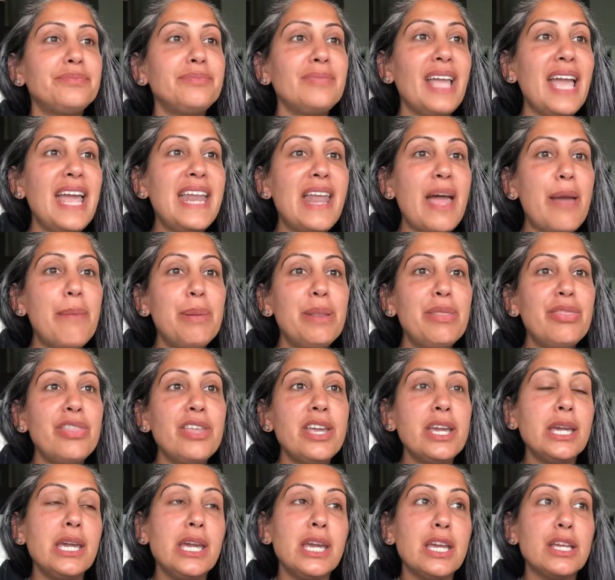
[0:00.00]
And I've been
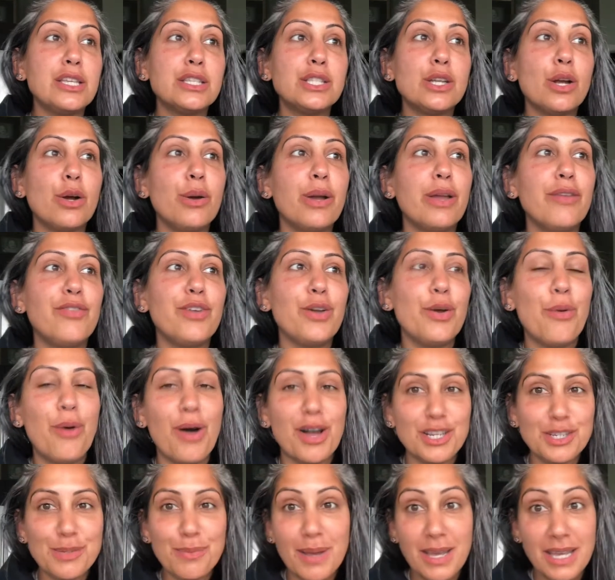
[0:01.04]
thinking, so if you
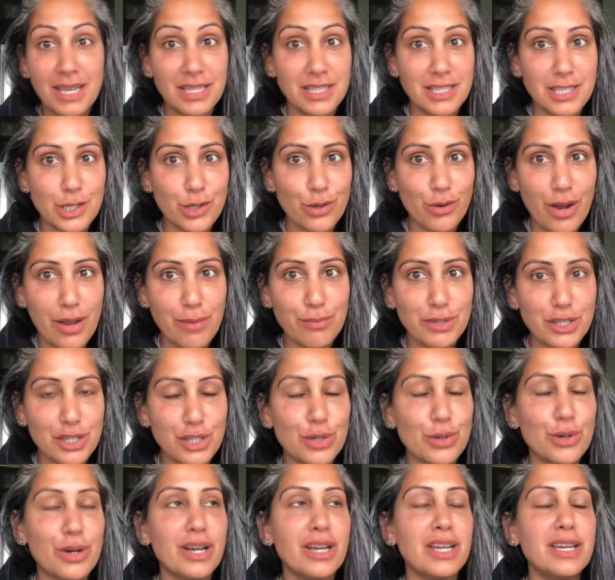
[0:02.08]
watch my Instagram
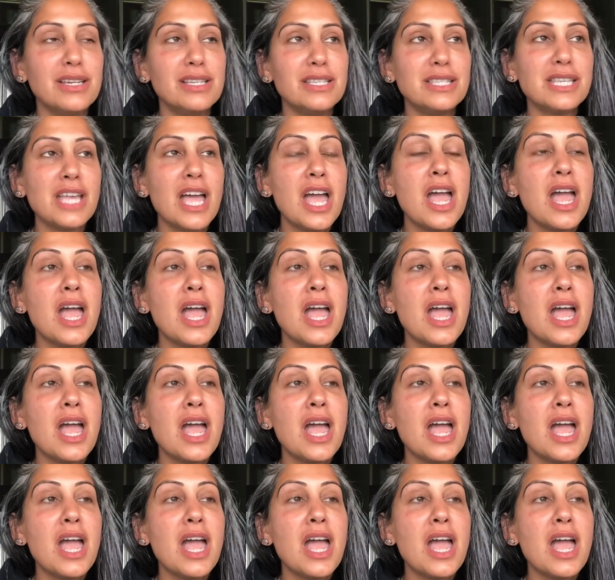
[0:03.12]
stories,